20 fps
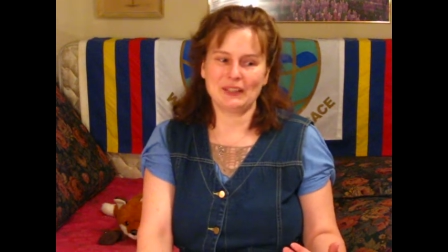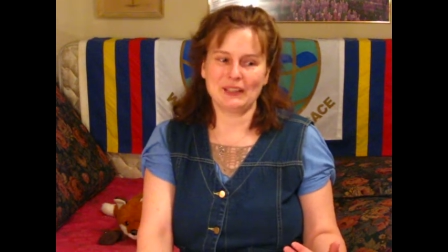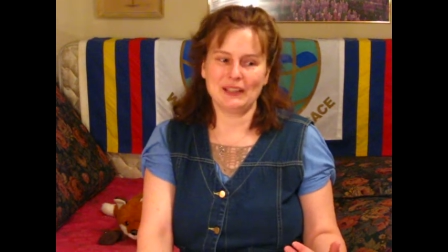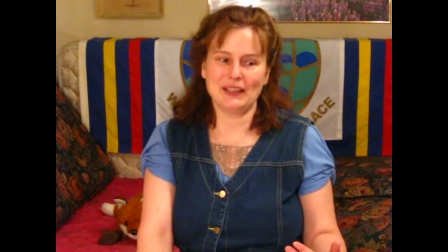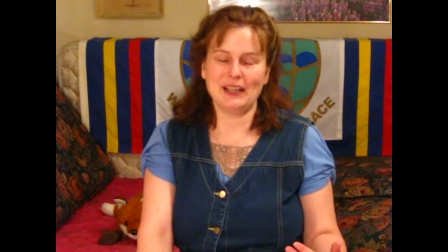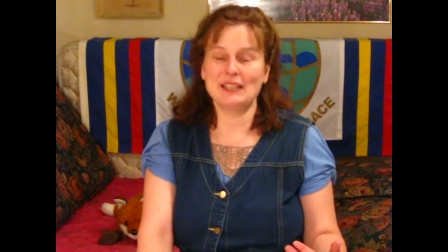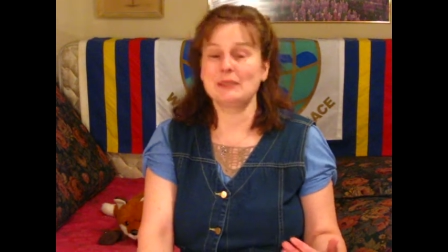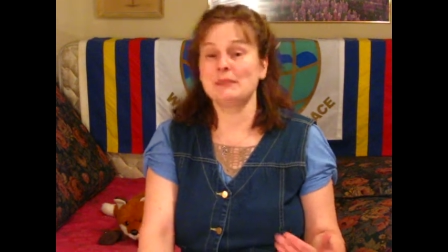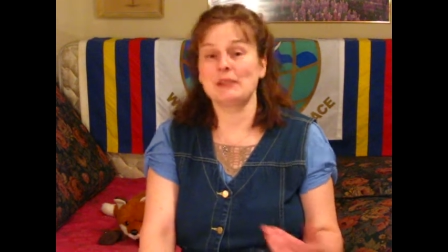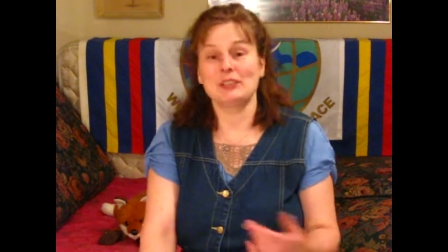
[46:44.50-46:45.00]

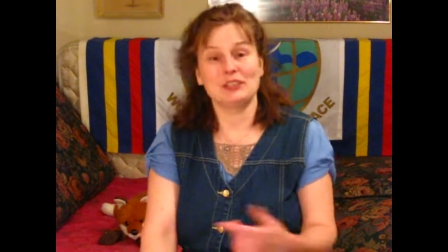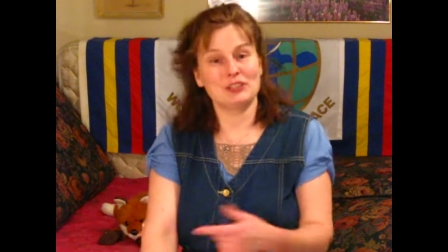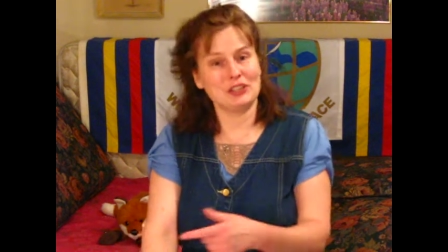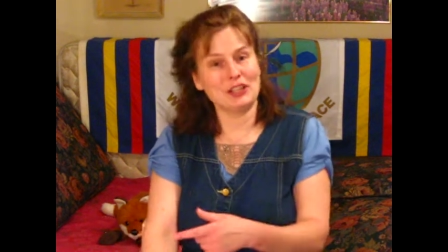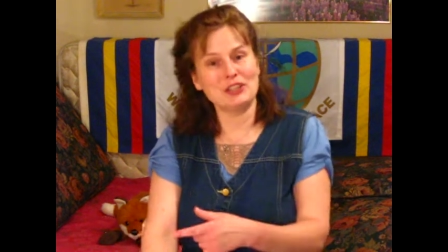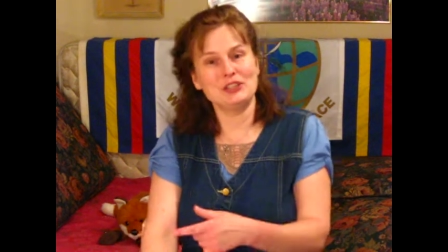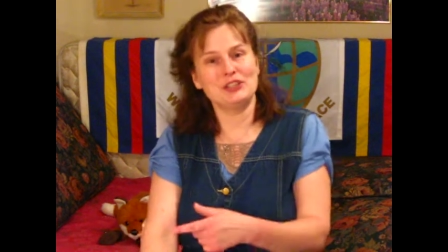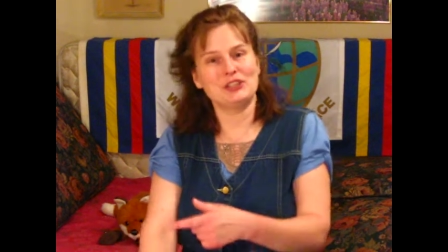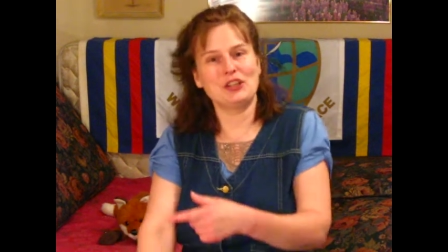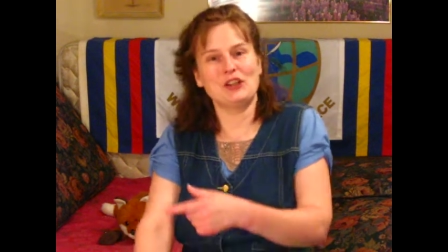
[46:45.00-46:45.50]
as my
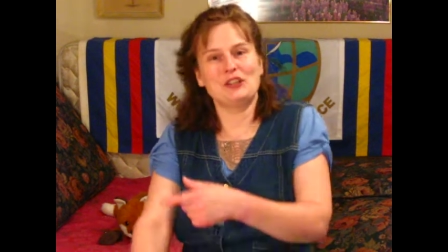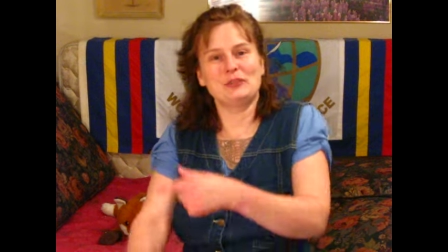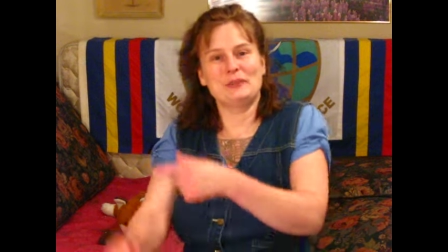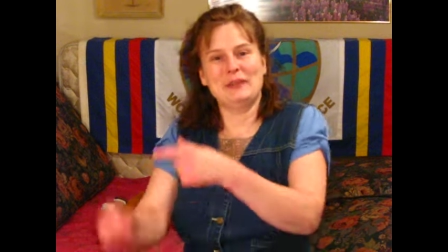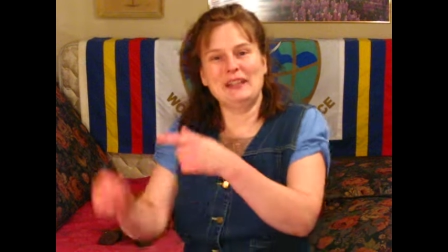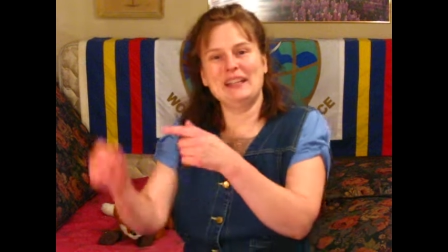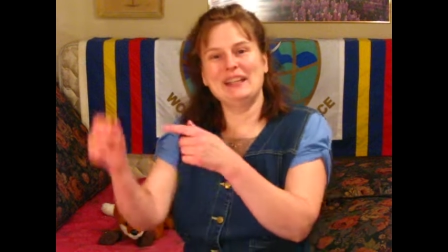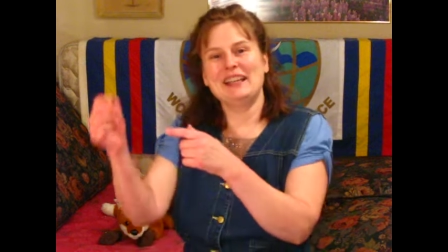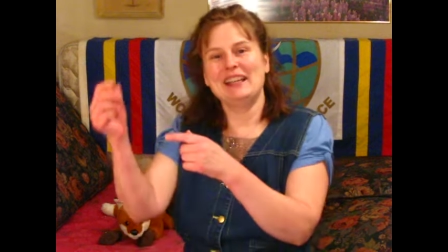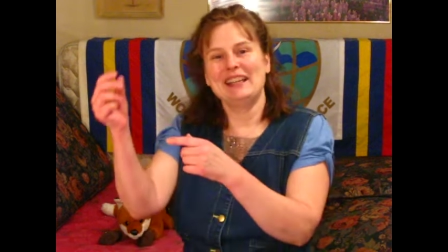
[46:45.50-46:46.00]
son showed
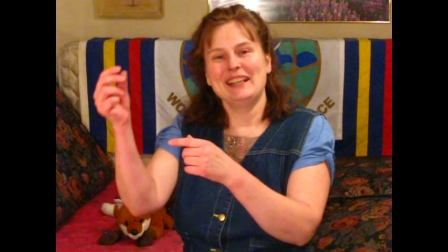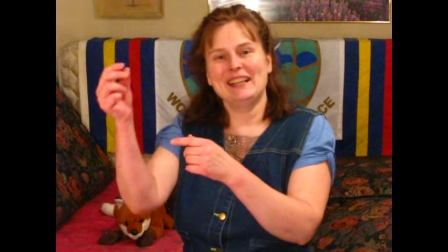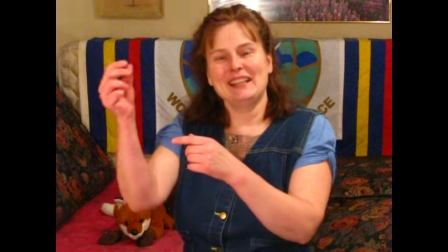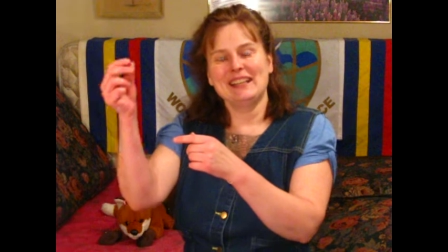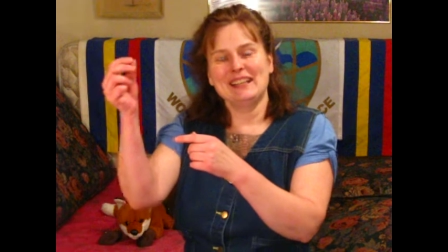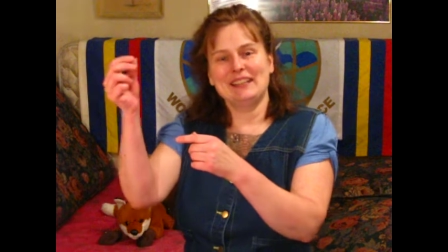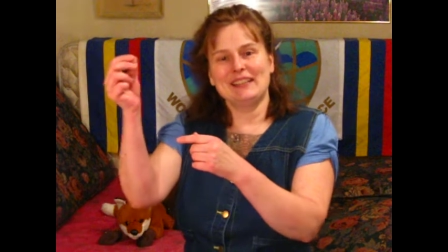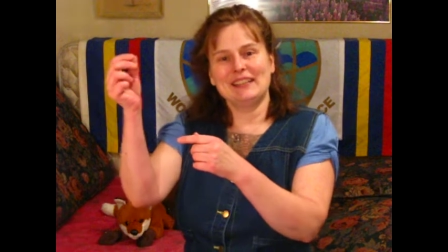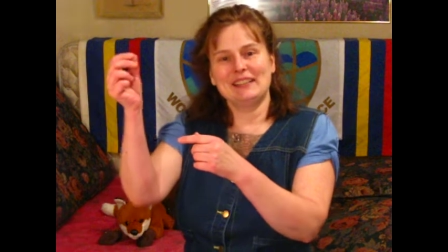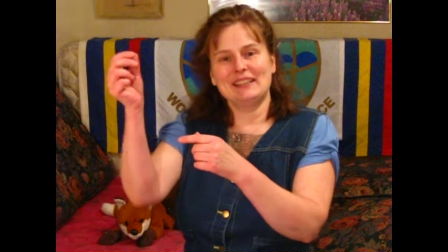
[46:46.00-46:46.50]
me,
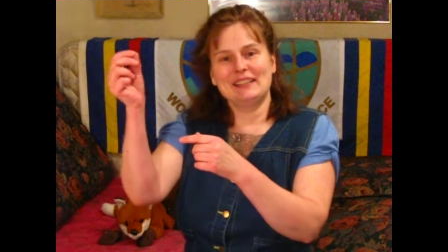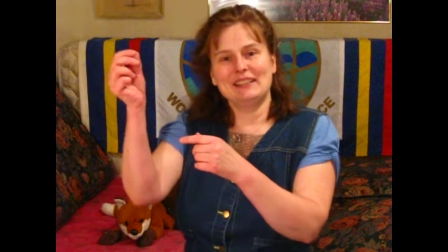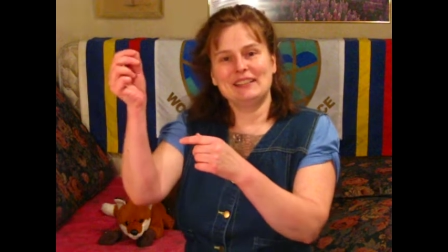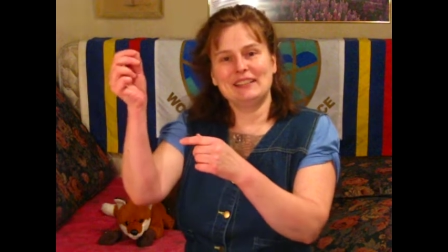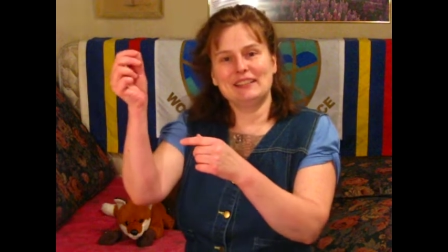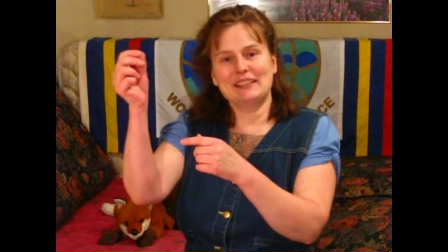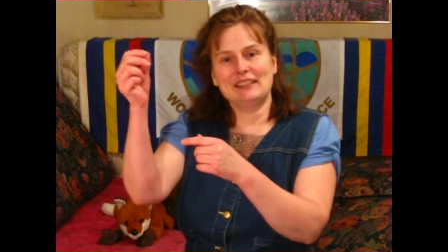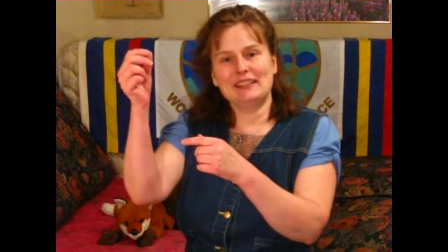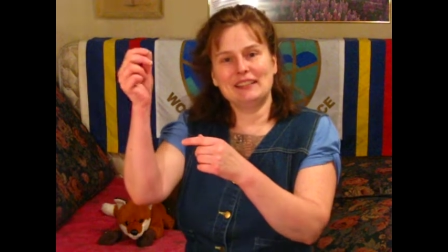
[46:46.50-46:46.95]
there's